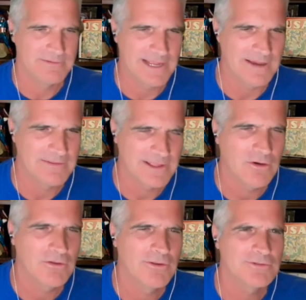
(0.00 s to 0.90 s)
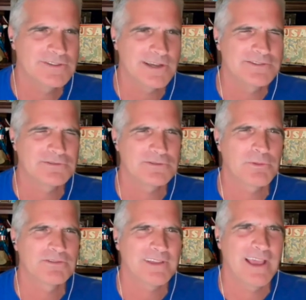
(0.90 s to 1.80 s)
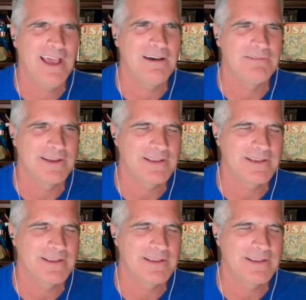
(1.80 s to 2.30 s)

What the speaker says: now that all those sites are supposed to have.